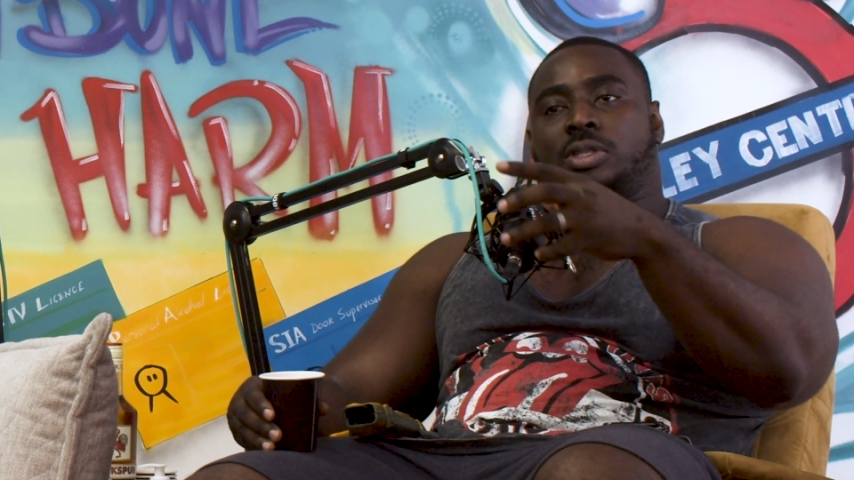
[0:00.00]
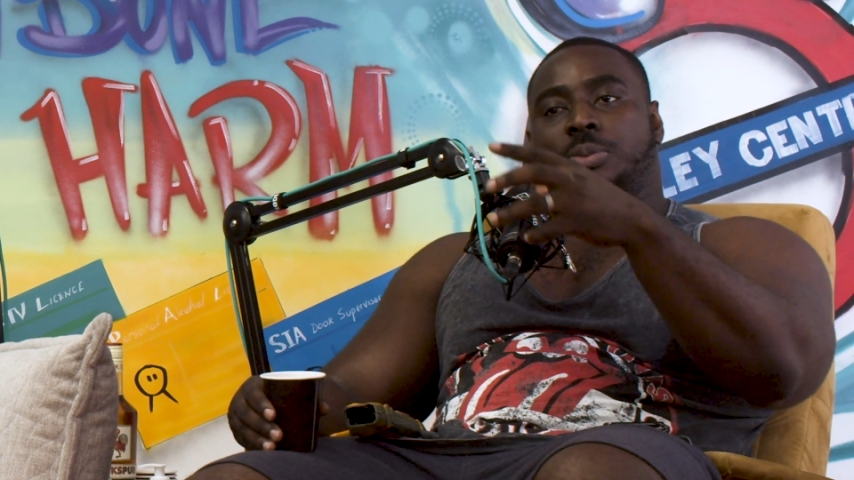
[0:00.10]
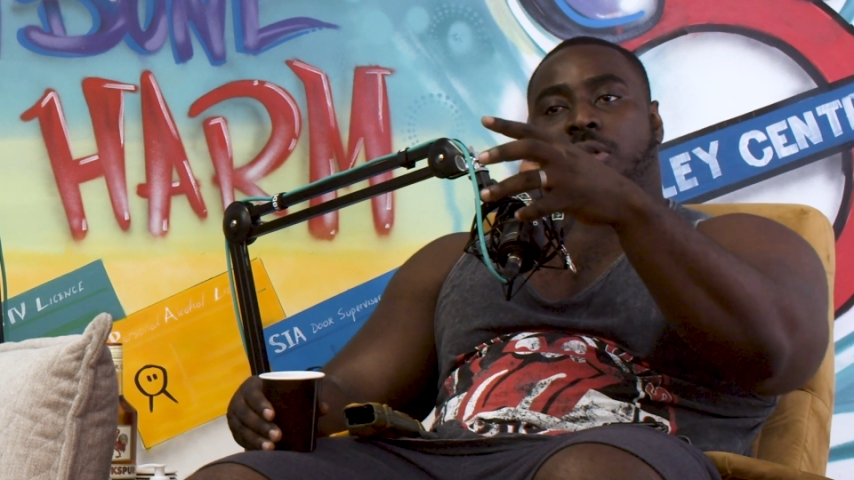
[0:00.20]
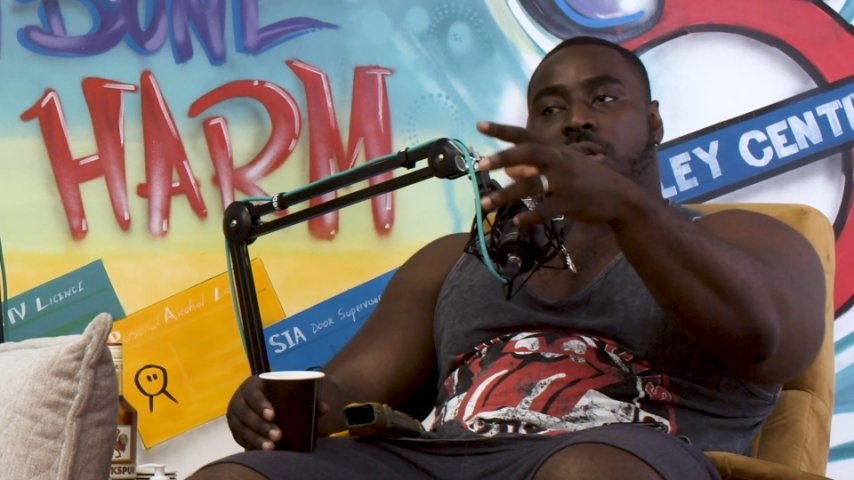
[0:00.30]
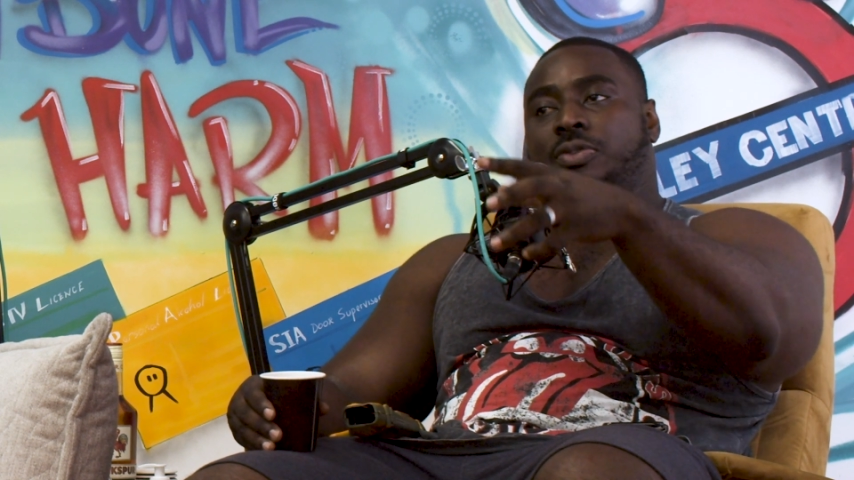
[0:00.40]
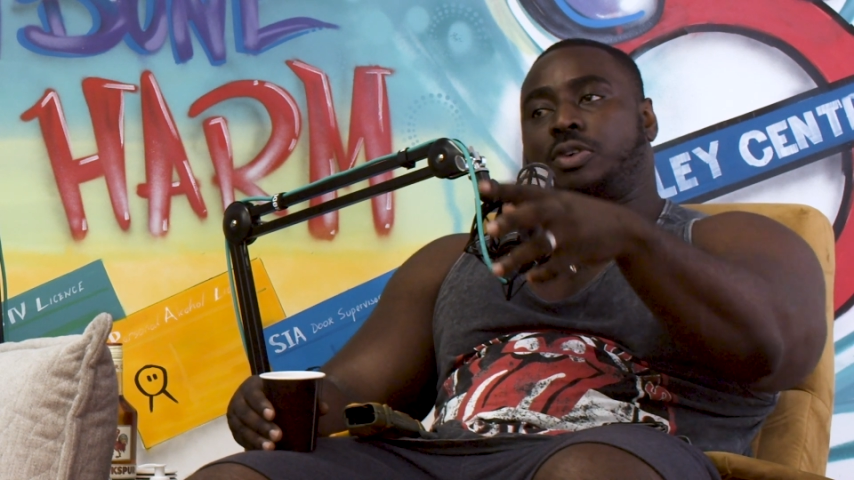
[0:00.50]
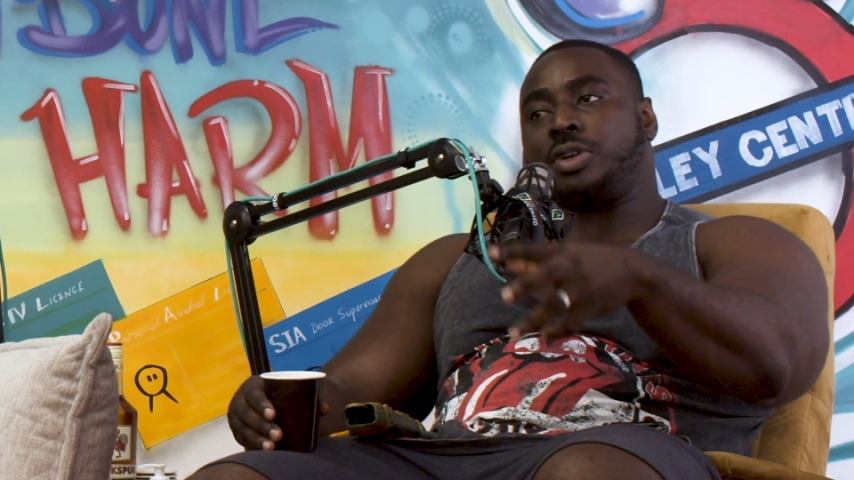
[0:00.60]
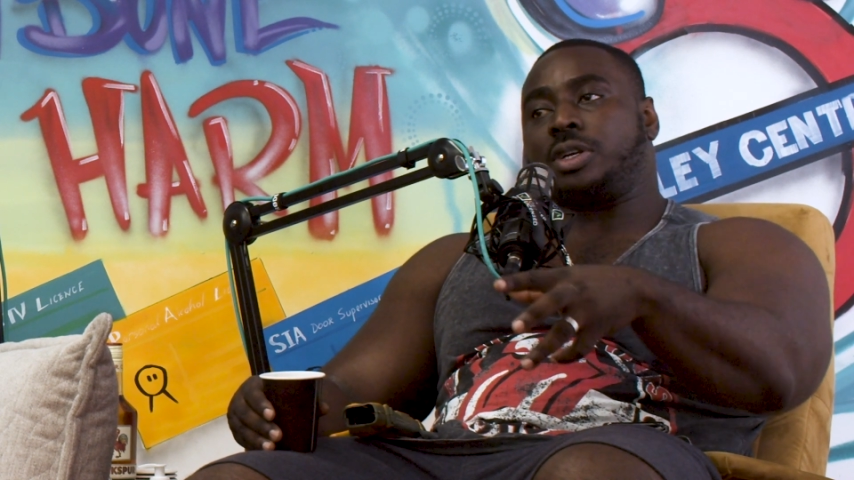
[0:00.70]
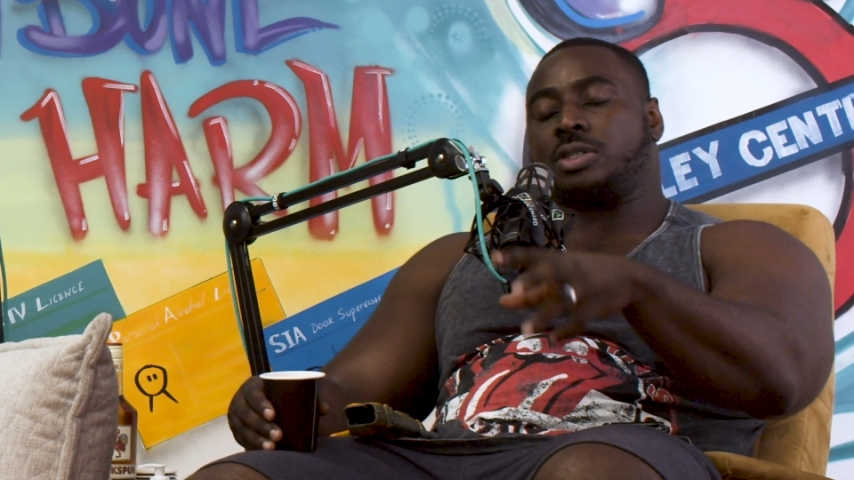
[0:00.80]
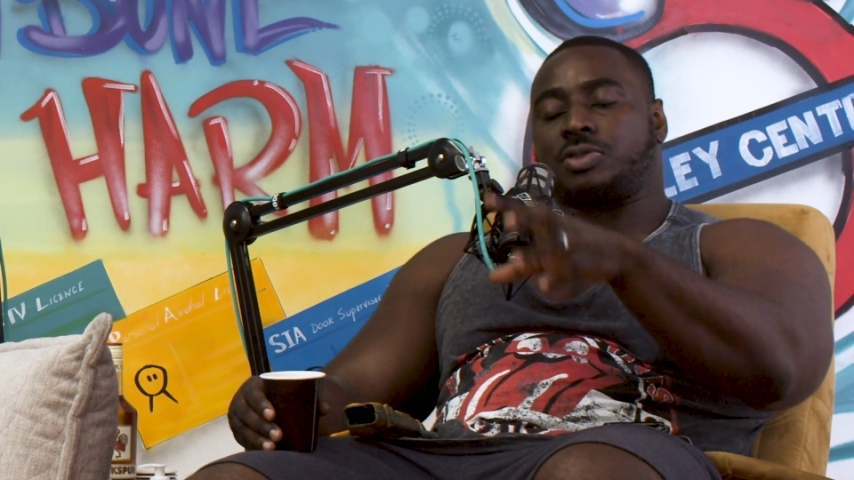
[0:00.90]
something they've
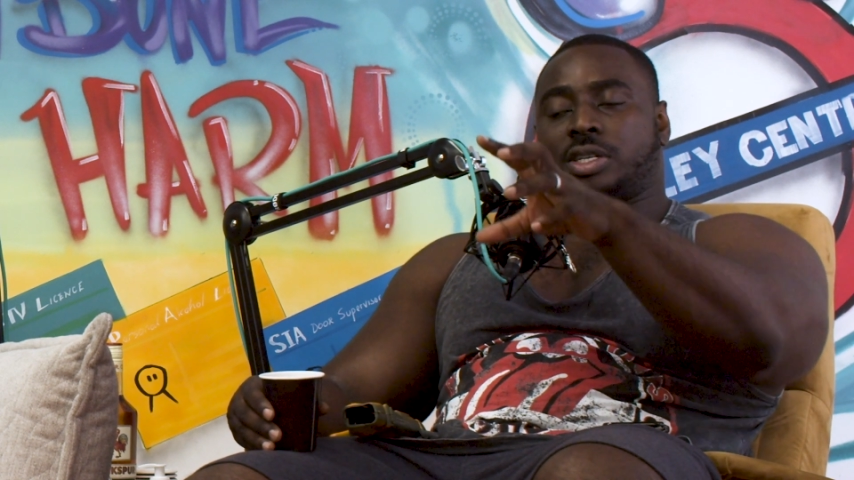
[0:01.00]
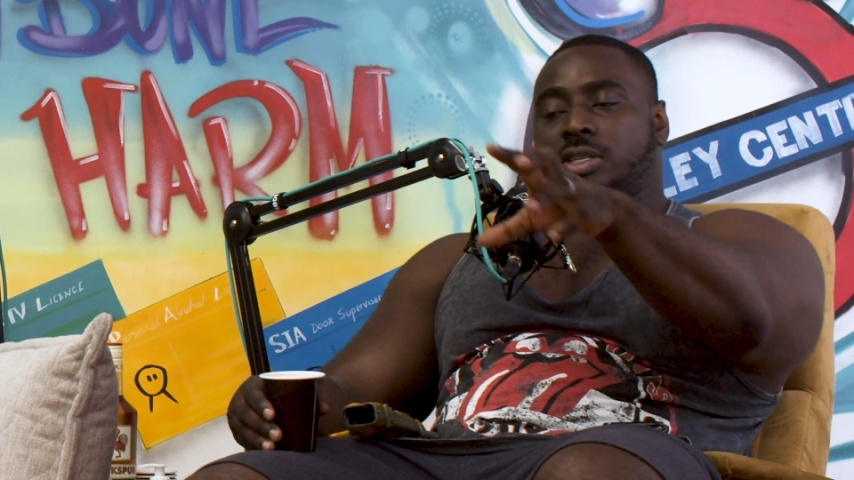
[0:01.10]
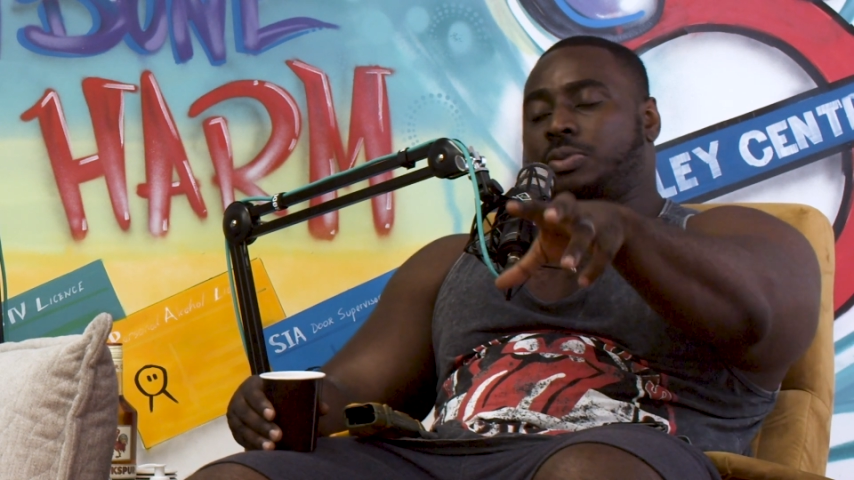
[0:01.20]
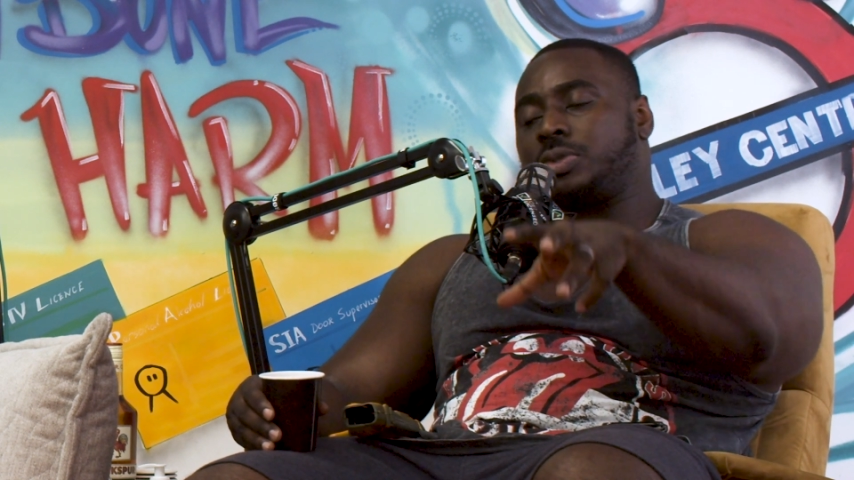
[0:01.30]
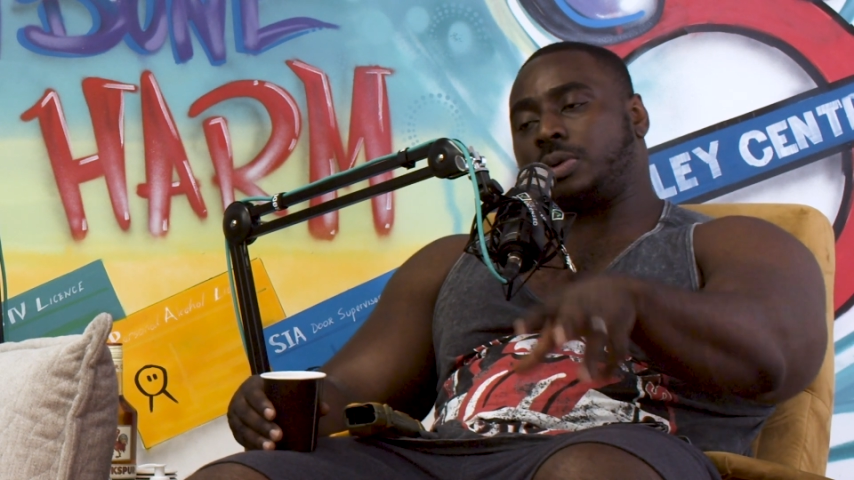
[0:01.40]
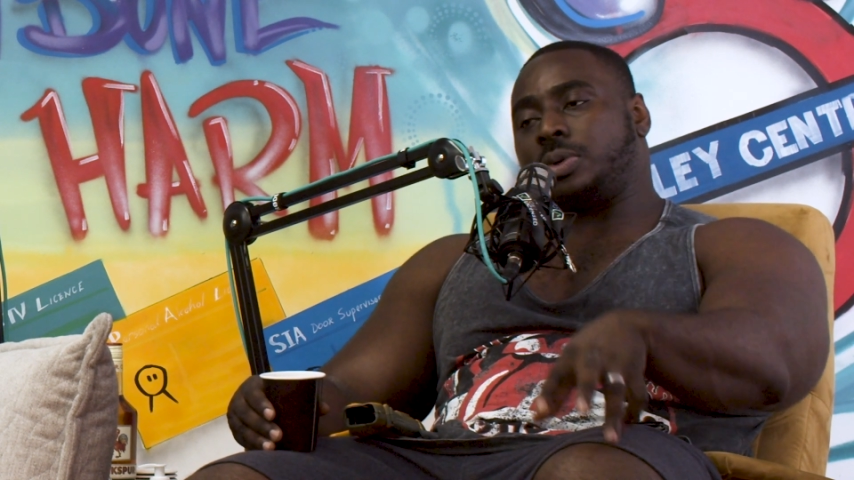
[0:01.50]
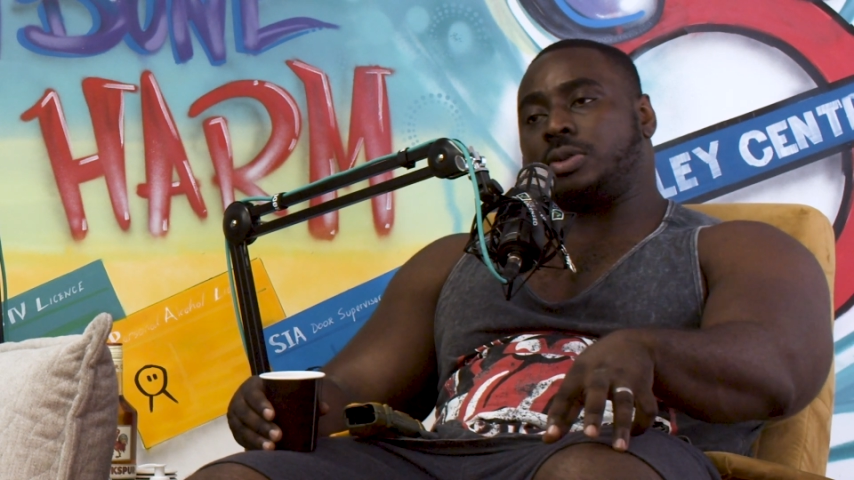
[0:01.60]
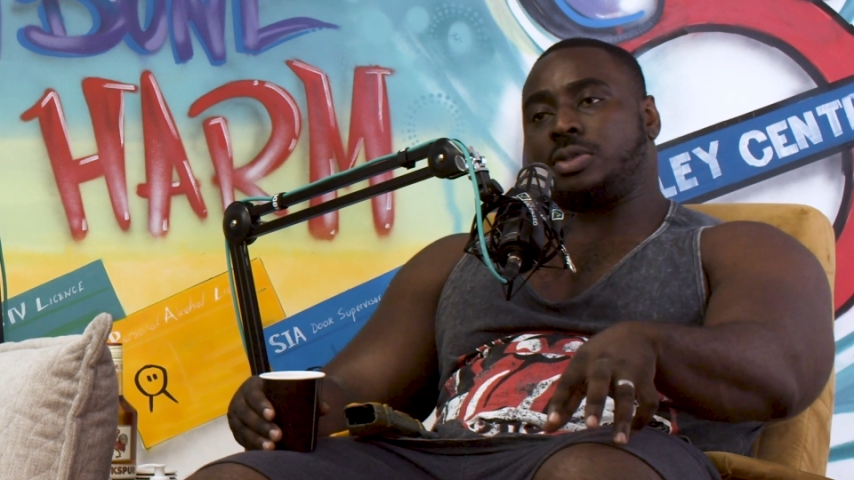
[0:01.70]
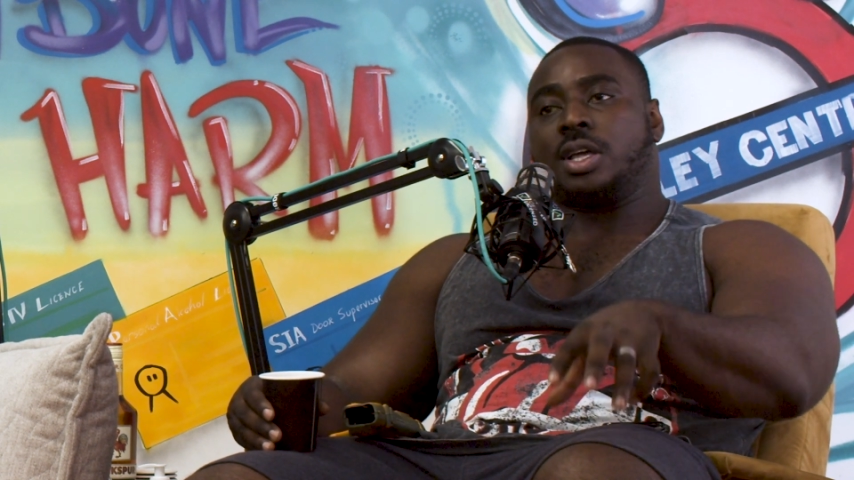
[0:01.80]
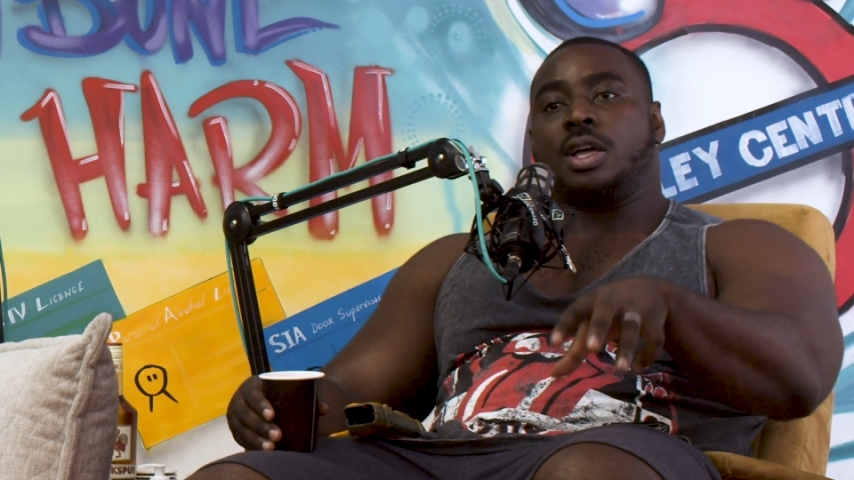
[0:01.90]
agreed contractually with someone
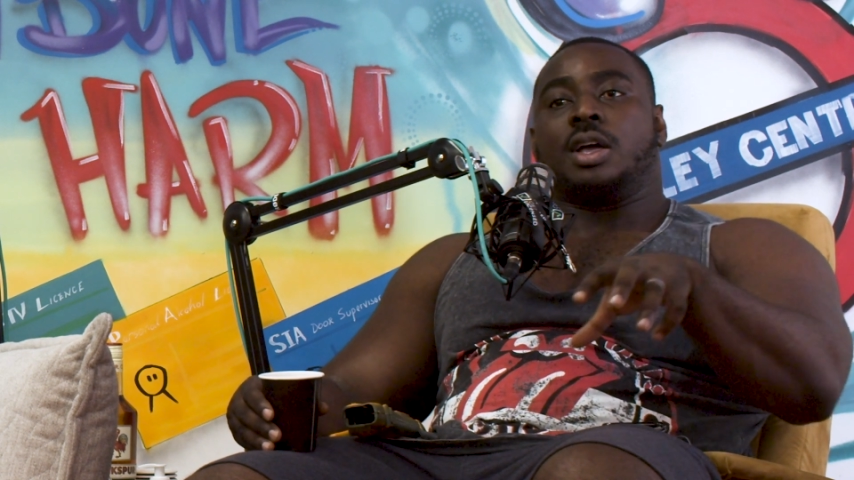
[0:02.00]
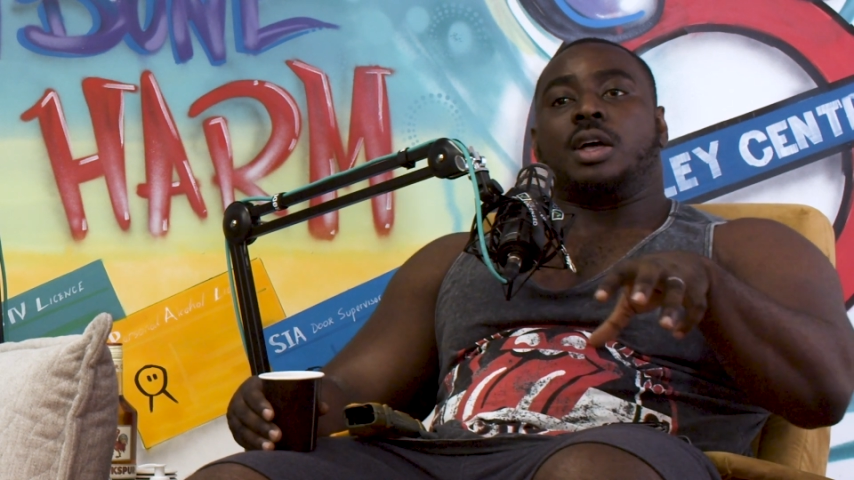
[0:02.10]
else,